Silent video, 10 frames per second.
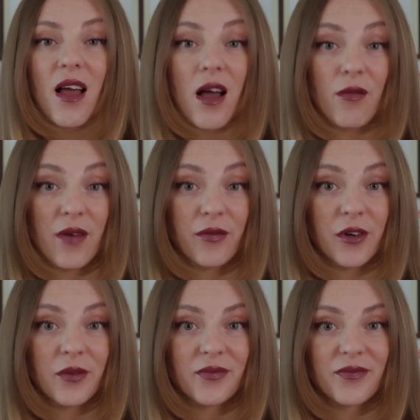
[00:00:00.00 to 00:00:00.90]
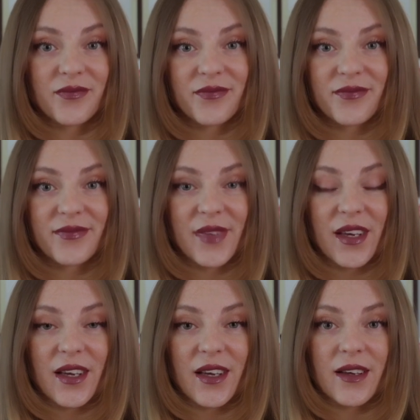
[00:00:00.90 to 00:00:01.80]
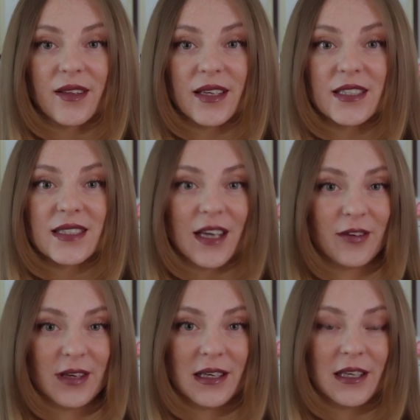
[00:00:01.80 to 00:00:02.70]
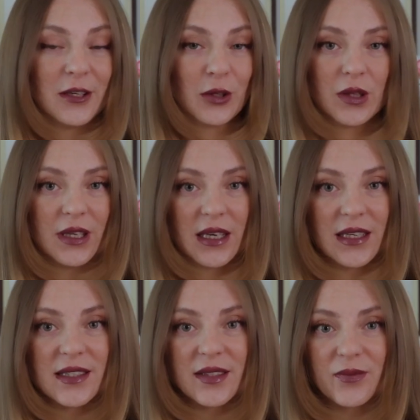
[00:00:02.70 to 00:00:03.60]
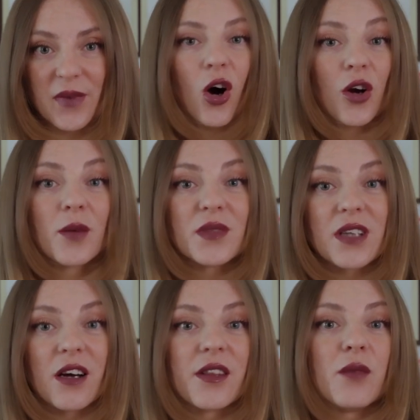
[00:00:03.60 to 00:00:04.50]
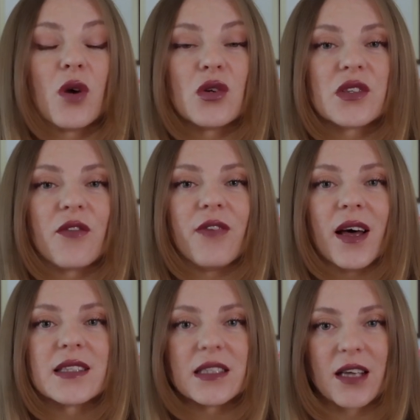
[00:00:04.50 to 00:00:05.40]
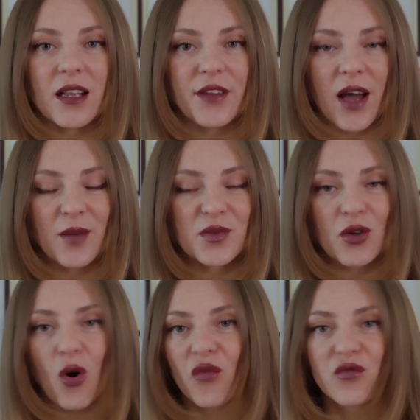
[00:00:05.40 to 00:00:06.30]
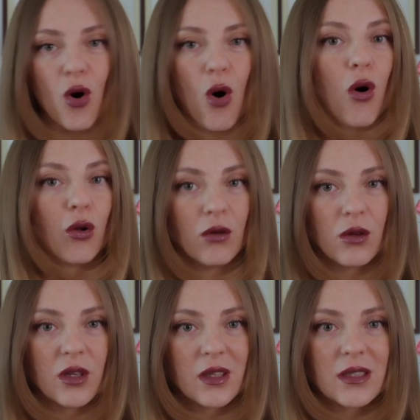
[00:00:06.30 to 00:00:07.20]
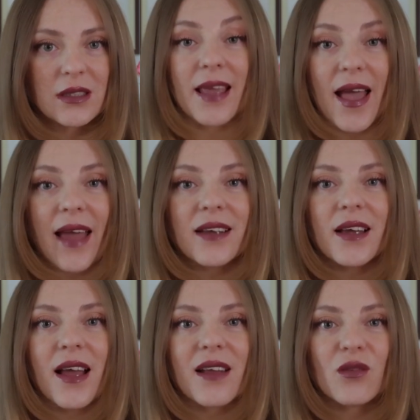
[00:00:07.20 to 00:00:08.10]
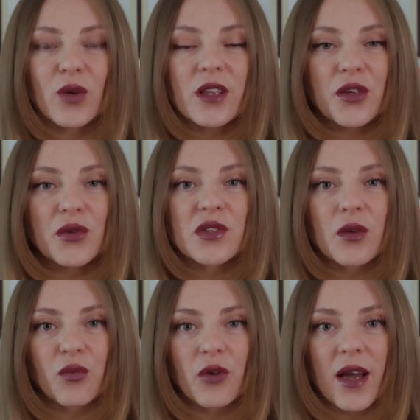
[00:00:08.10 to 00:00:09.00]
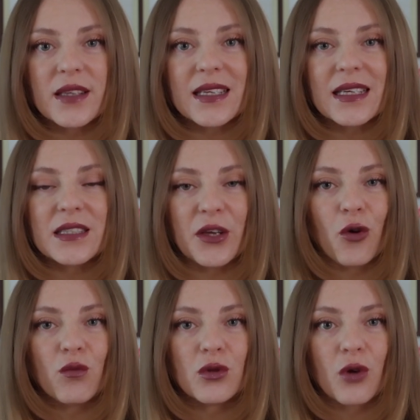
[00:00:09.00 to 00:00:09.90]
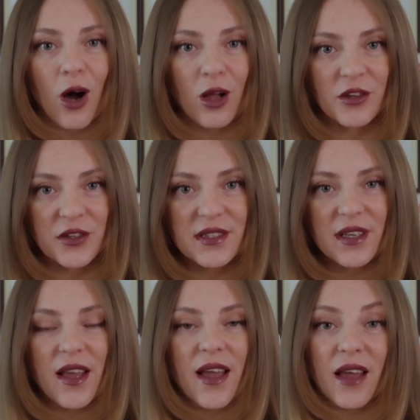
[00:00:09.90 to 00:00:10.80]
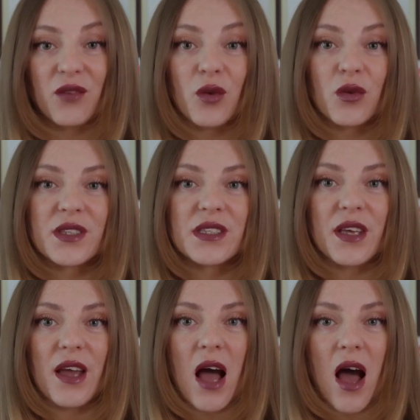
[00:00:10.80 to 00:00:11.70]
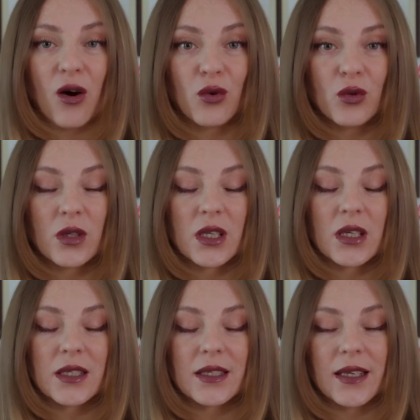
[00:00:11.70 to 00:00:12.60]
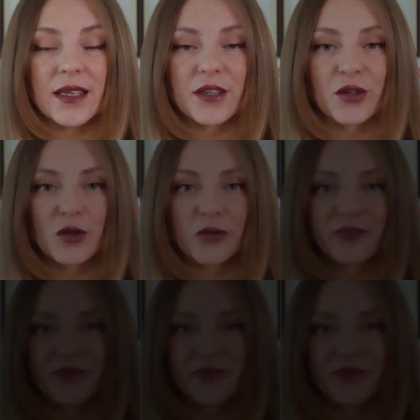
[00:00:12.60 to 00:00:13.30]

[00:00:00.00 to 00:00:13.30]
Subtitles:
However, that is definitely not the case. Autumns are the most versatile types of all. They can and will use bright indigo blue colors, and we will see how later on.